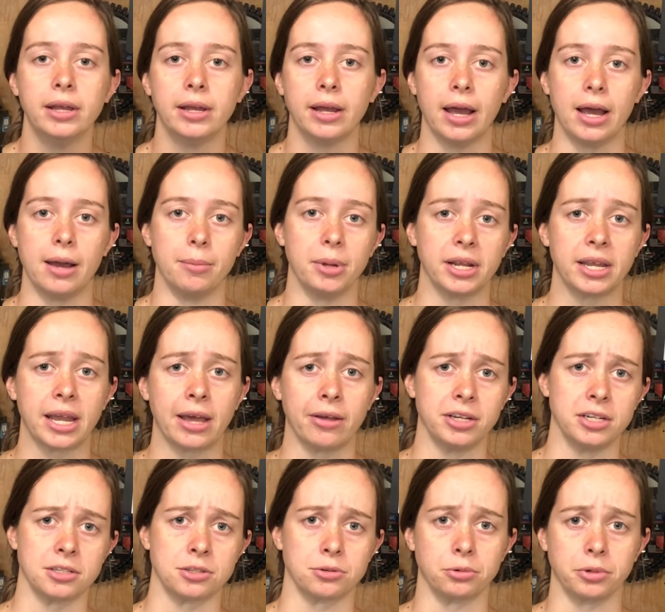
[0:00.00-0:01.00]
And Callie
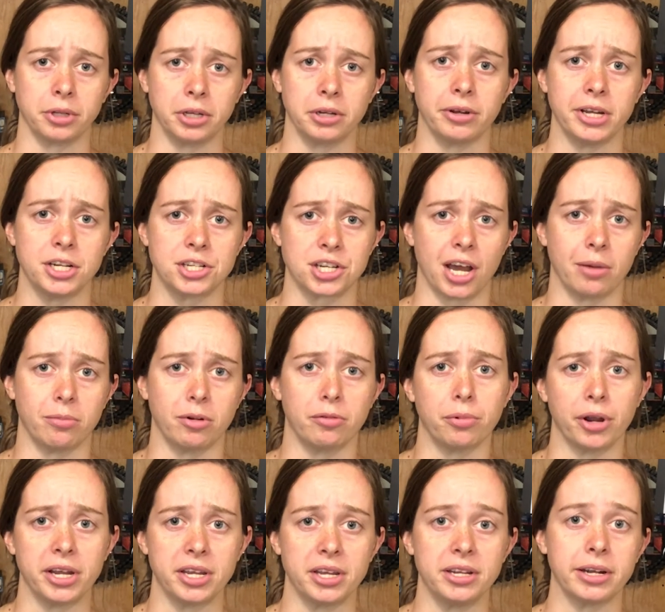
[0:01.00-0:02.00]
does a really great job of
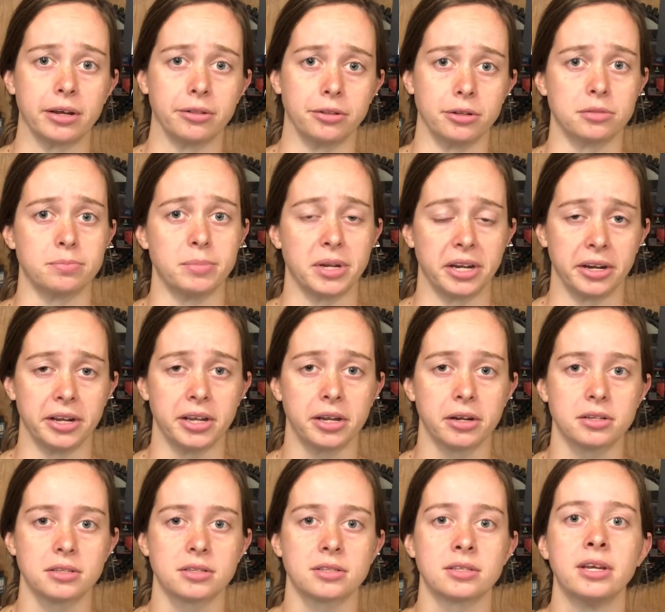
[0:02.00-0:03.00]
breaking down those
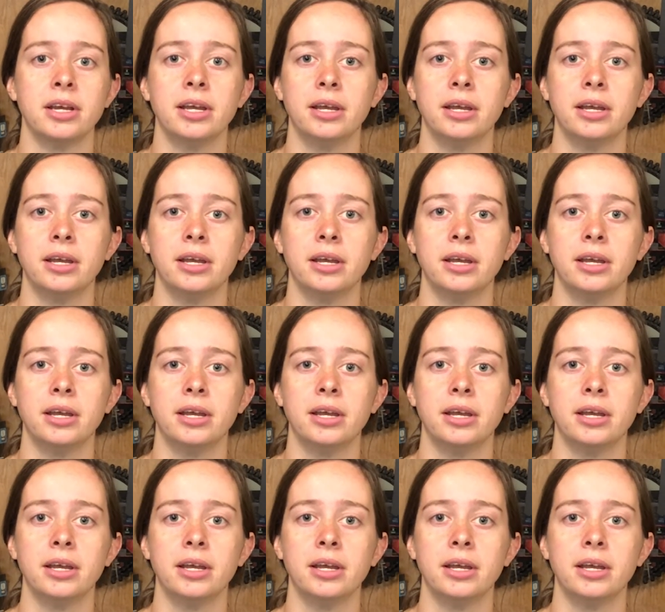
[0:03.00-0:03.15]
barriers.